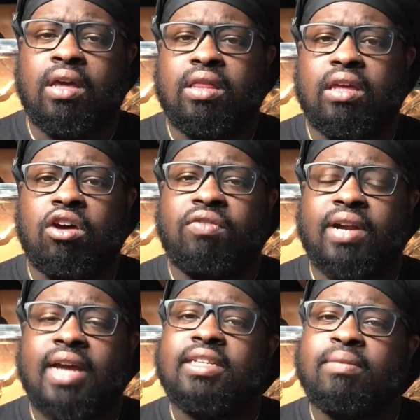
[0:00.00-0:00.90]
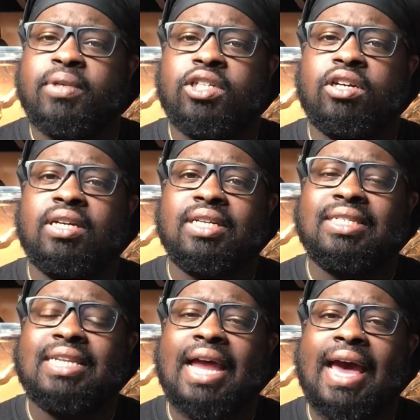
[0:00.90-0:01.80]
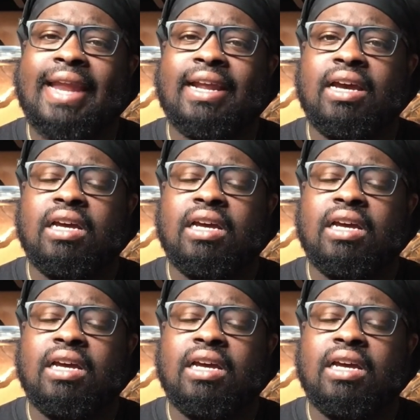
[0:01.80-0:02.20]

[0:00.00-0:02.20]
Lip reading: the overnight temperature does not